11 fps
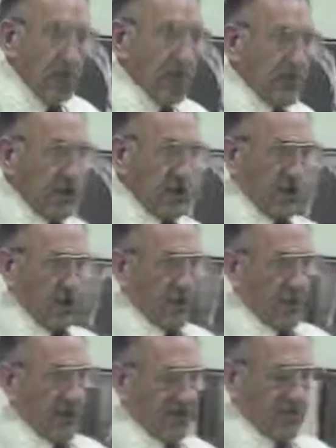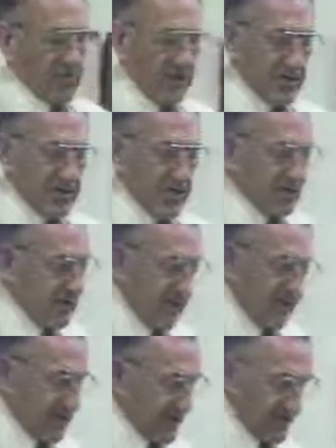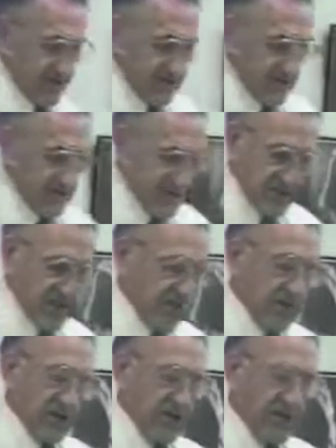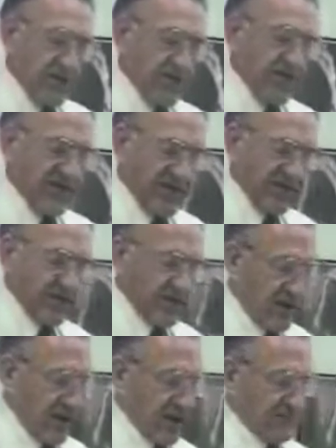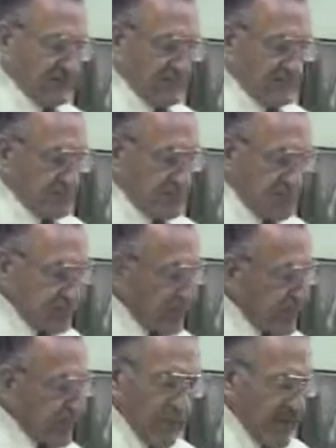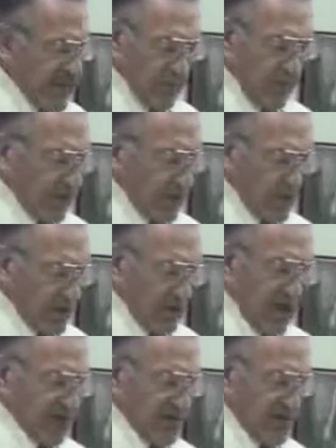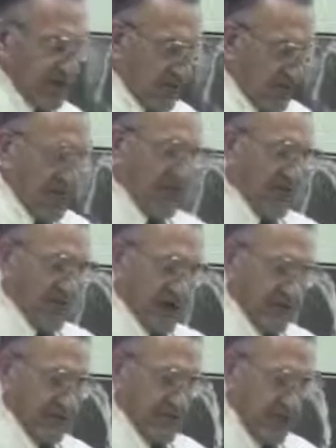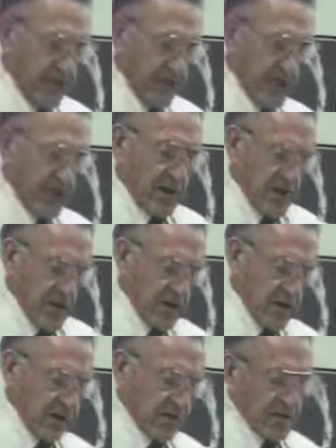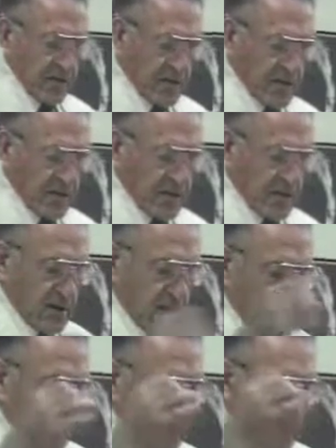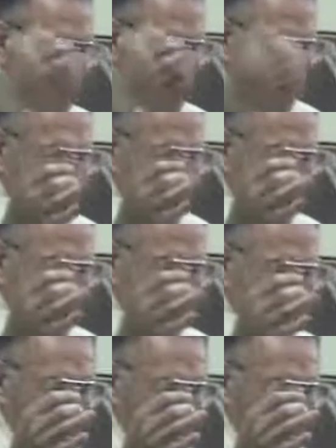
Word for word: now, he won't have to do this under every consideration when you're dealing with faith in God, but you have to be ready for it to almost totally